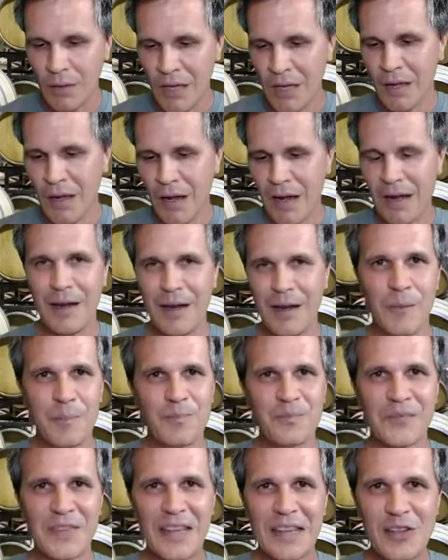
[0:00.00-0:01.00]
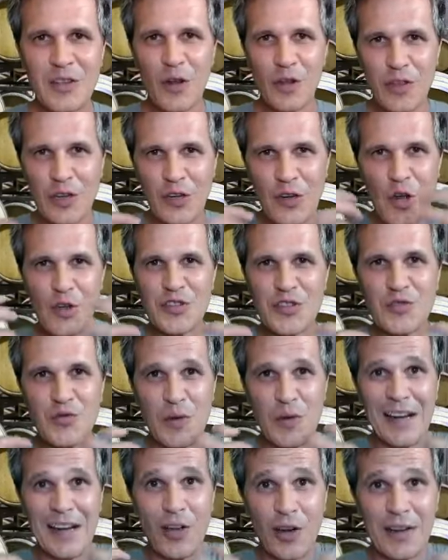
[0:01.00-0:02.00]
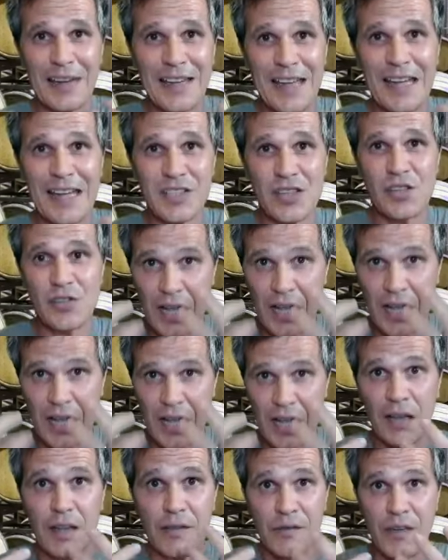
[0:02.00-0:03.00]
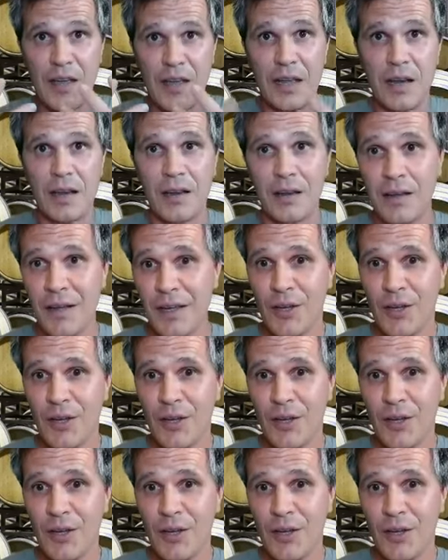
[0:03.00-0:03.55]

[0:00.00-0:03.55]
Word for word: Um, you know, the nose has really got to get you salivating.